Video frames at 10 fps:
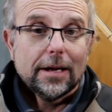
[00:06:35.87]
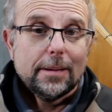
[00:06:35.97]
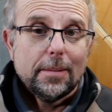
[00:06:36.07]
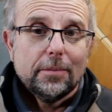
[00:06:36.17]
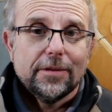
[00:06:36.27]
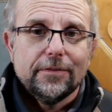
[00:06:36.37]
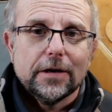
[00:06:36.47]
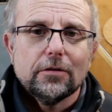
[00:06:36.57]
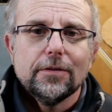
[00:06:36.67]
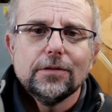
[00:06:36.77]
come up with a
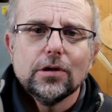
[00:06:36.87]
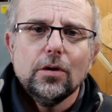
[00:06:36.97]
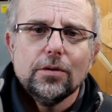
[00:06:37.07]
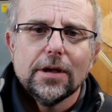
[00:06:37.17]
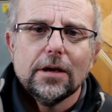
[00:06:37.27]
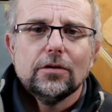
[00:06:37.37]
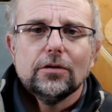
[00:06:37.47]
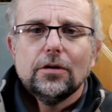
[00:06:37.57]
figure of 2,000.